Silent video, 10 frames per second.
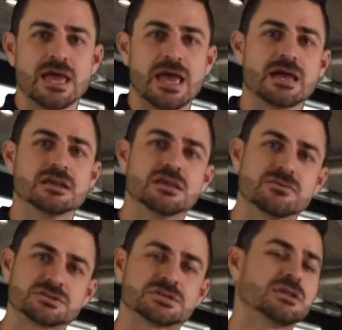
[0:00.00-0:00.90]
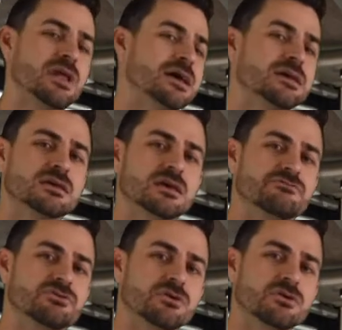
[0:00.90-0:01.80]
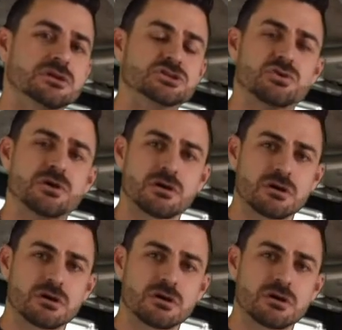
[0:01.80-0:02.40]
and give us a like if you're enjoying